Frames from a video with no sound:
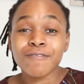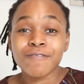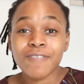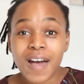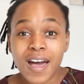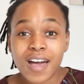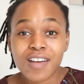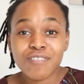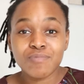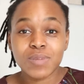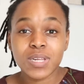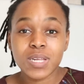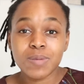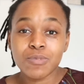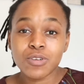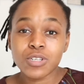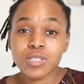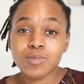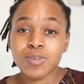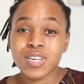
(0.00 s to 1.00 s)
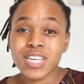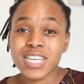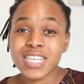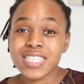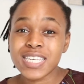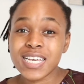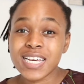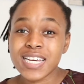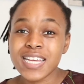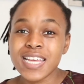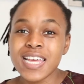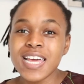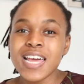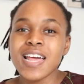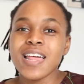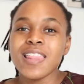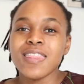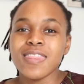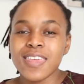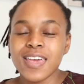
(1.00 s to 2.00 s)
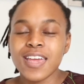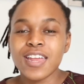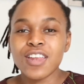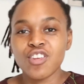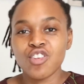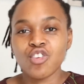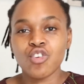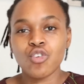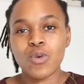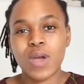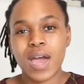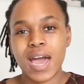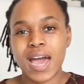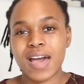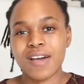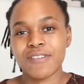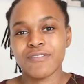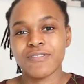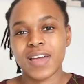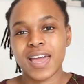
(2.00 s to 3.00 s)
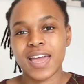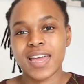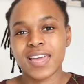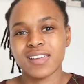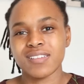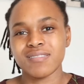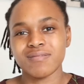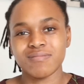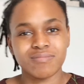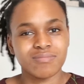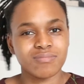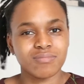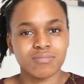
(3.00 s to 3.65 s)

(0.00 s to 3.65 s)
millimoles per liter, then you have a